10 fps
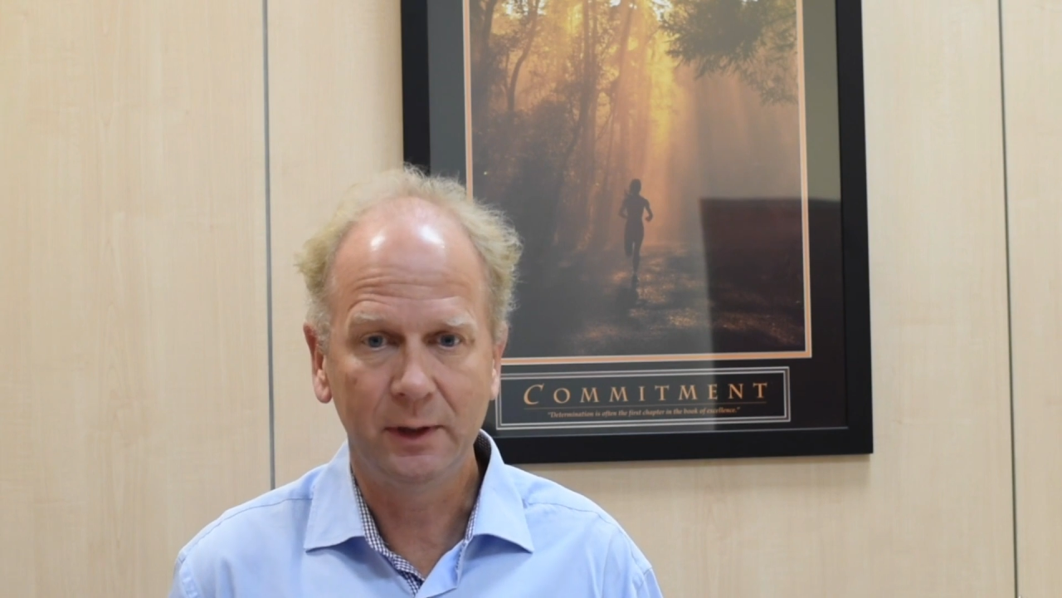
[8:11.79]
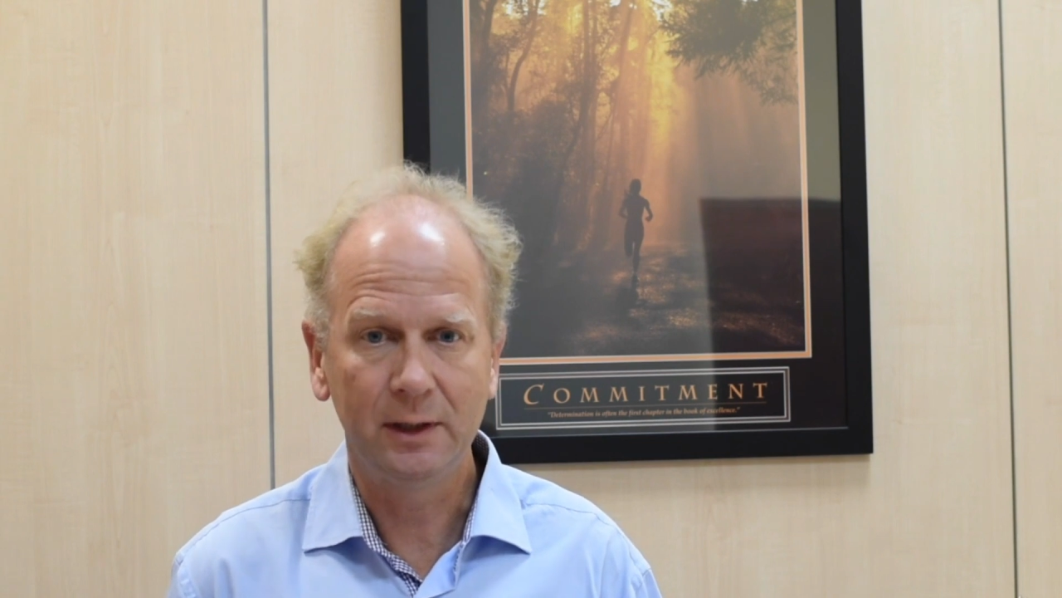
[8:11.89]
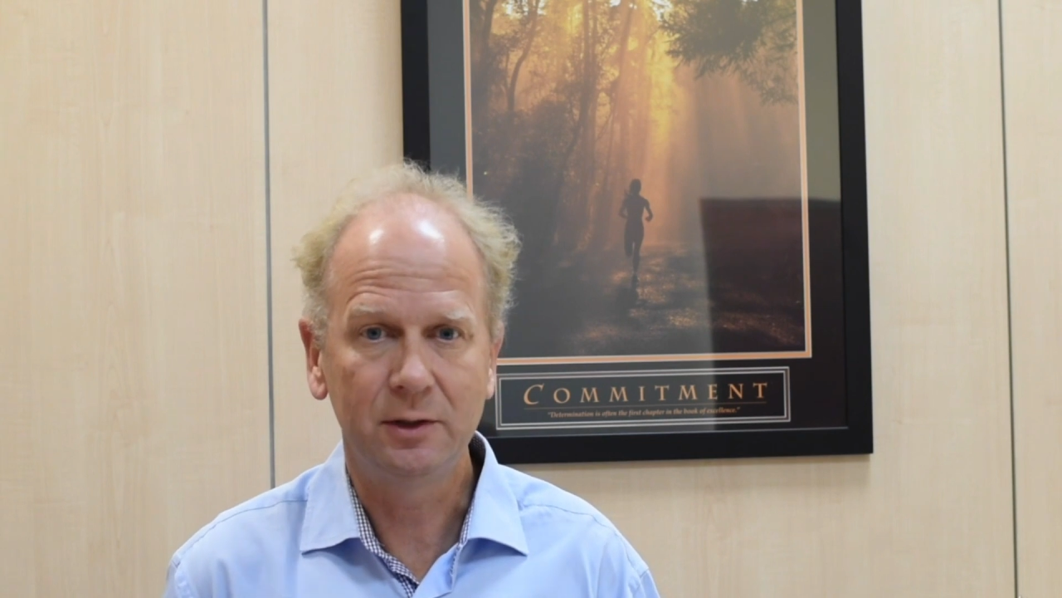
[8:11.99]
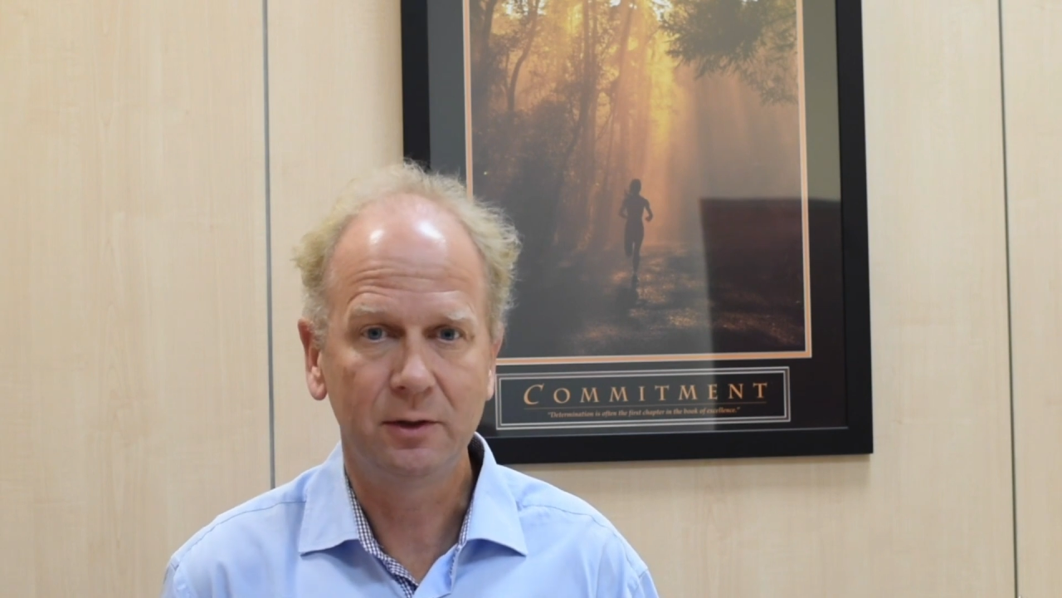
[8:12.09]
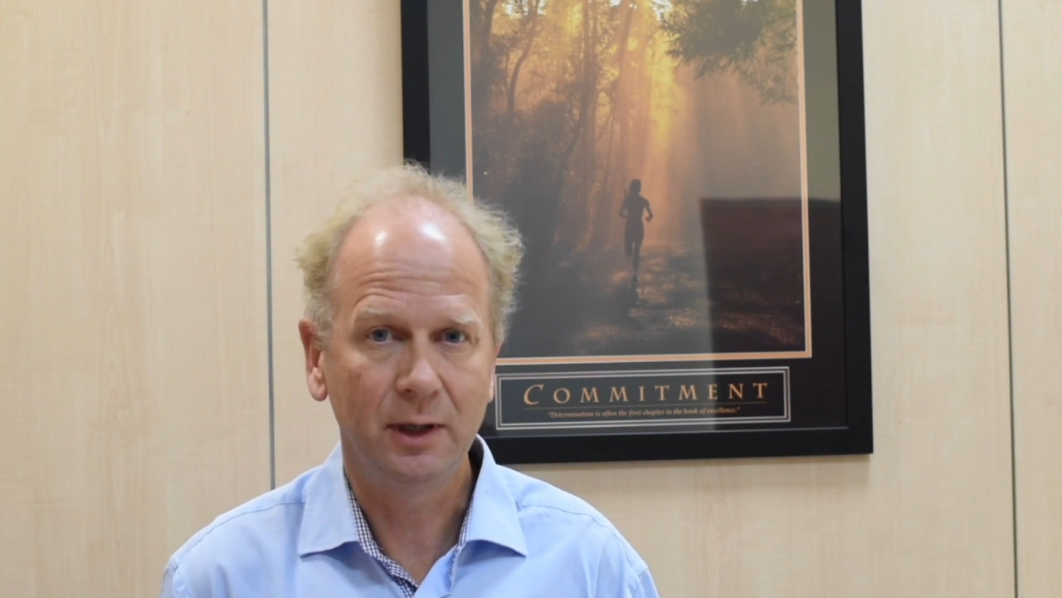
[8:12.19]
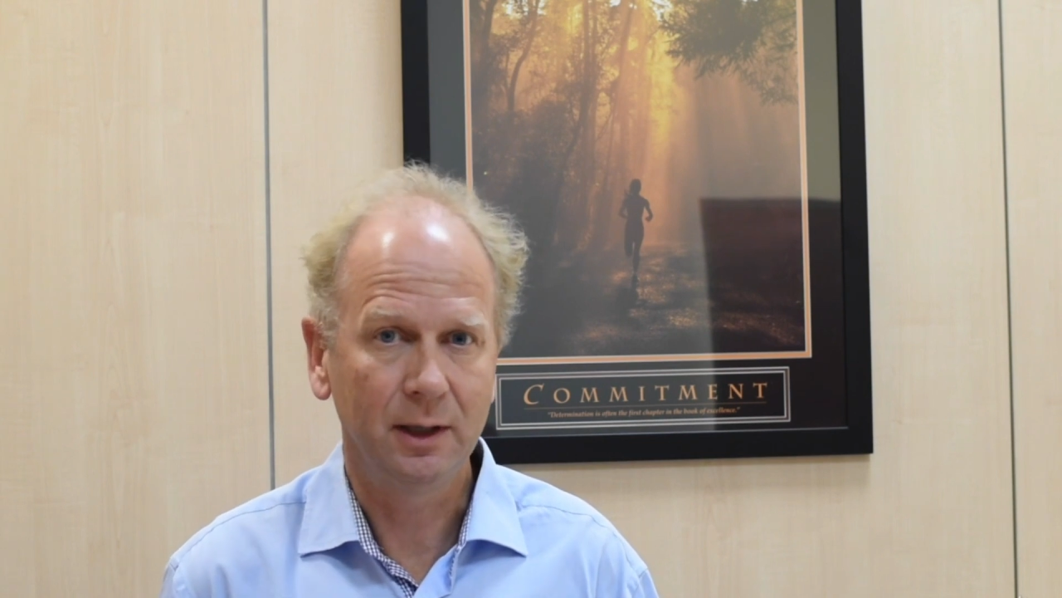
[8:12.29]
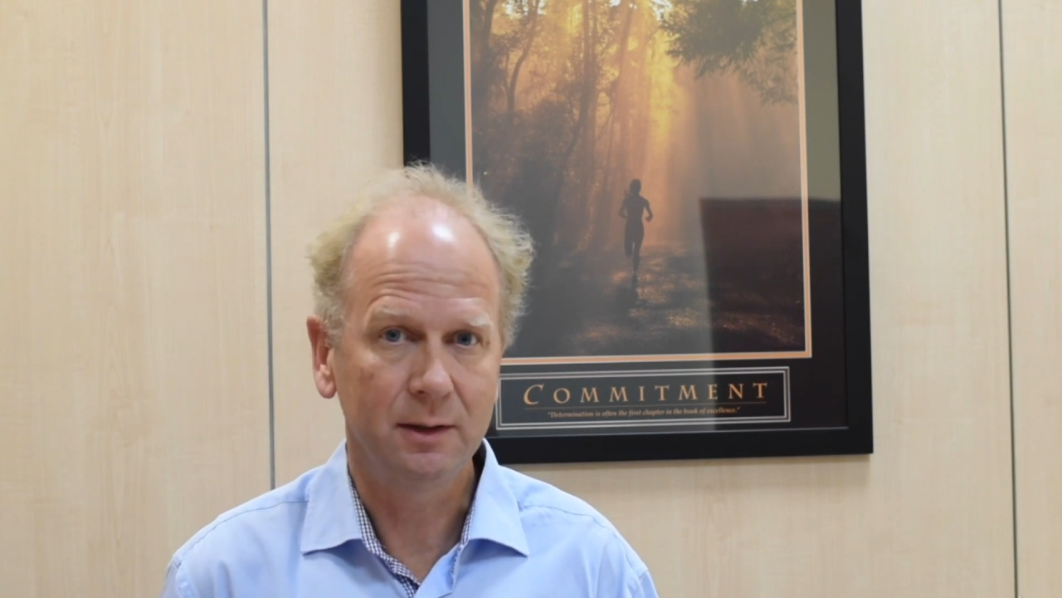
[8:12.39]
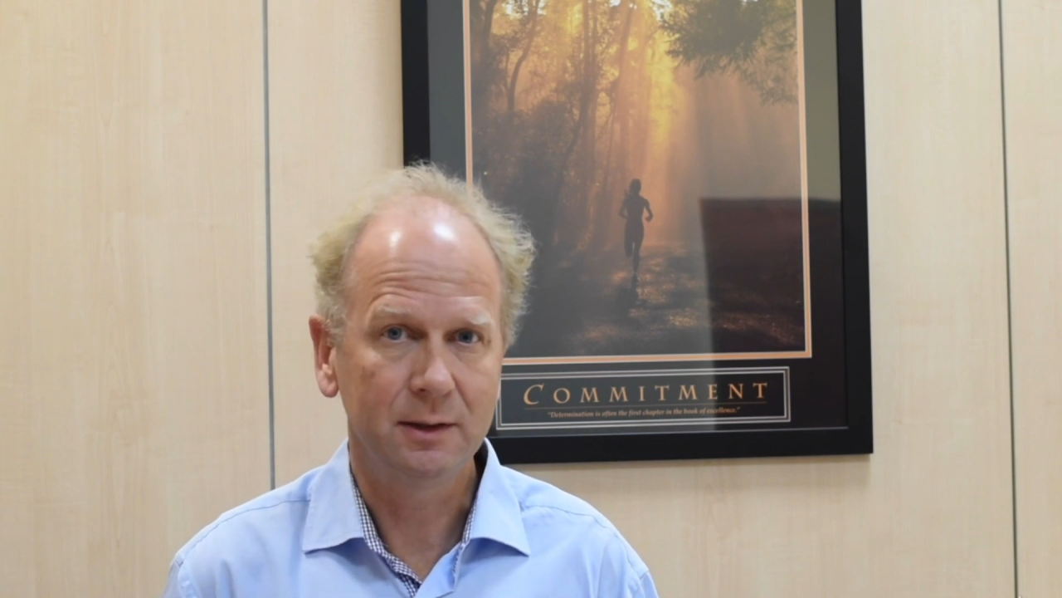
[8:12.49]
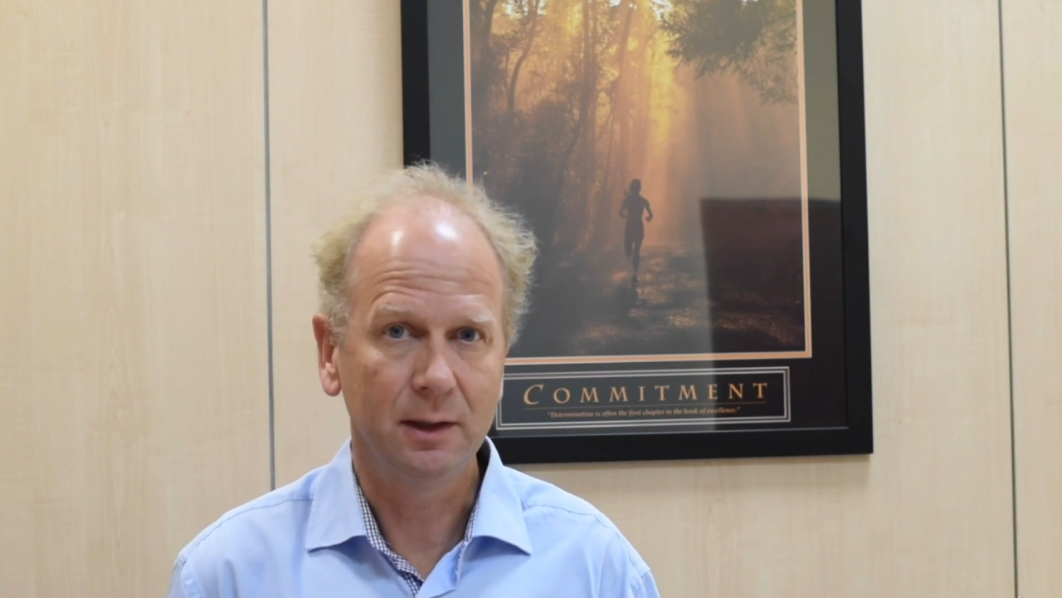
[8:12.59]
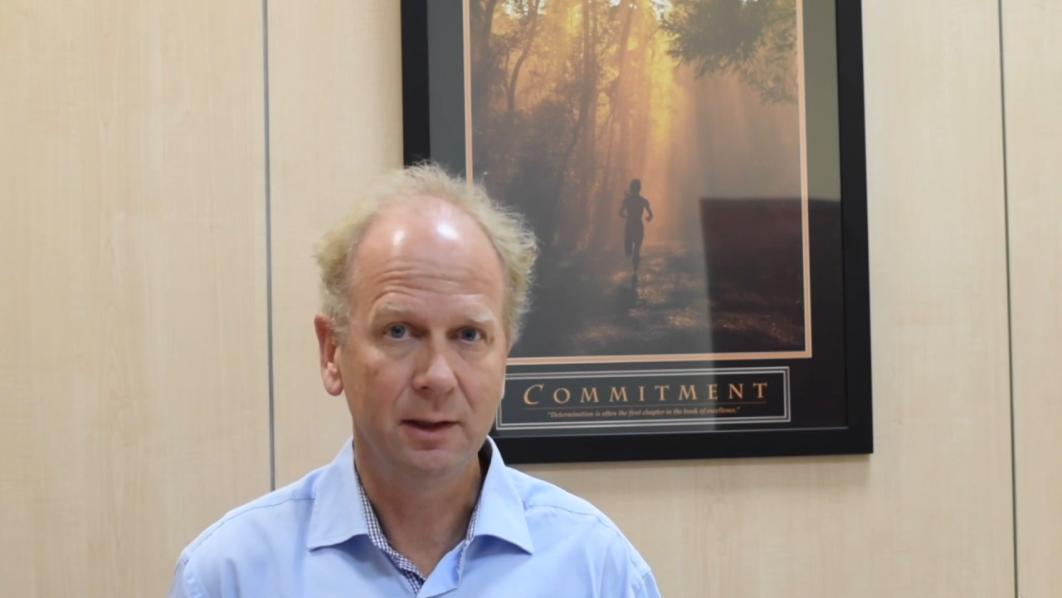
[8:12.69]
these
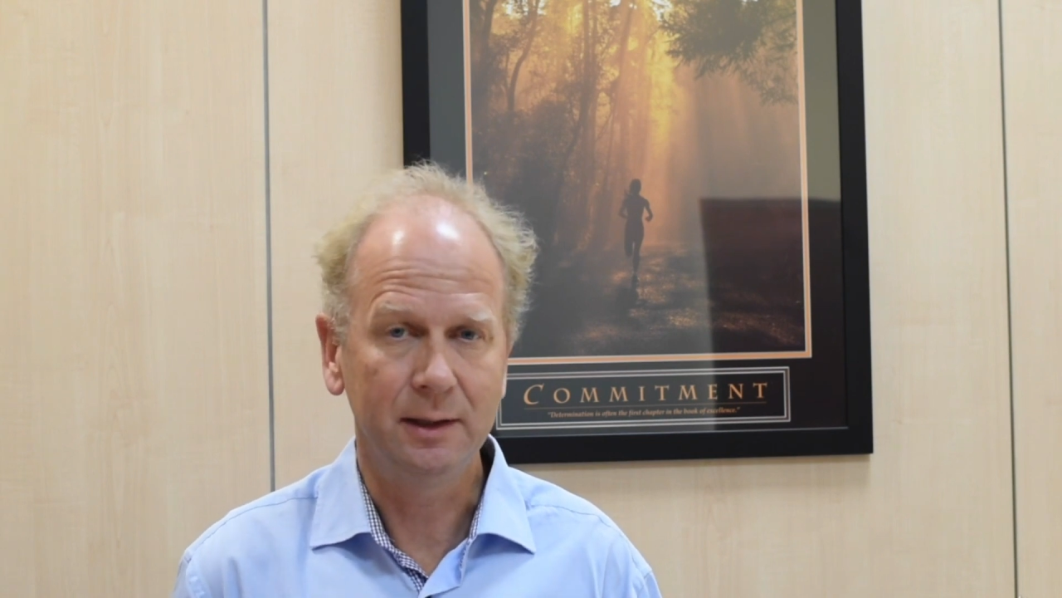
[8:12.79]
trends and